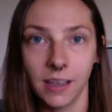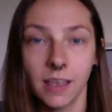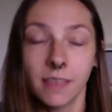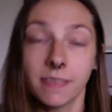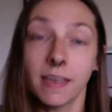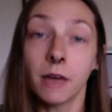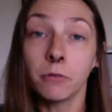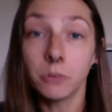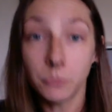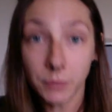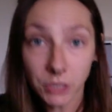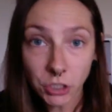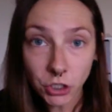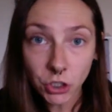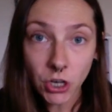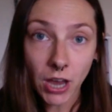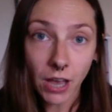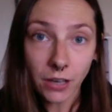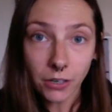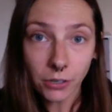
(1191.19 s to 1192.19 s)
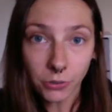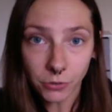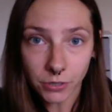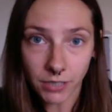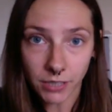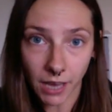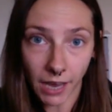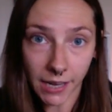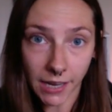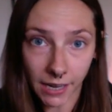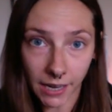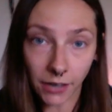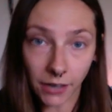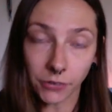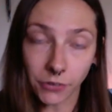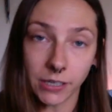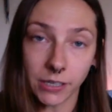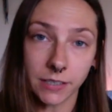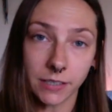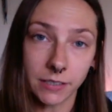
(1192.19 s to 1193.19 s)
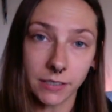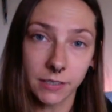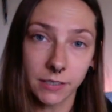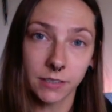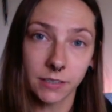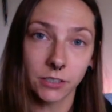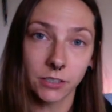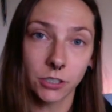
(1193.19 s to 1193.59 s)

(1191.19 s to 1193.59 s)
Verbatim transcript: That would be shadow side Aries.